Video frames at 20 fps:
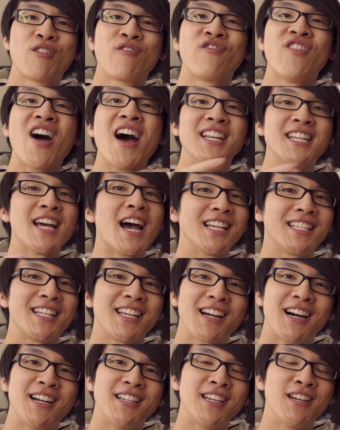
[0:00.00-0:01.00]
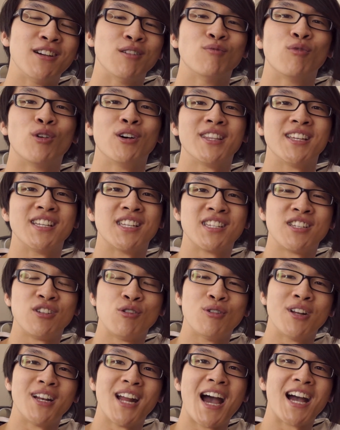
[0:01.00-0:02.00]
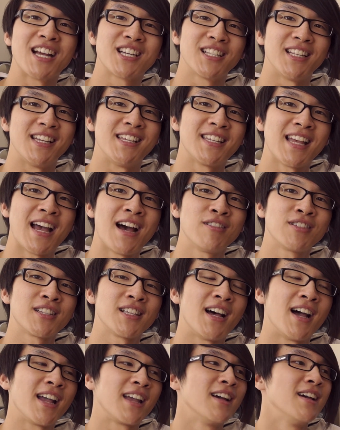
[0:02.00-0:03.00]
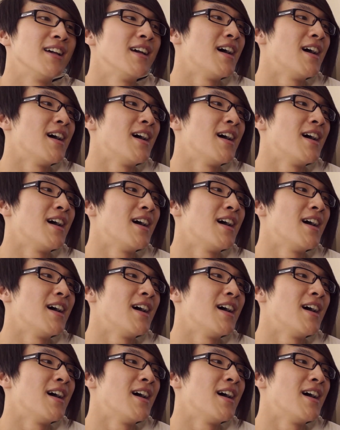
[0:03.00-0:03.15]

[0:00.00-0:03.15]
fantastic idea of what this unit actually sounds like,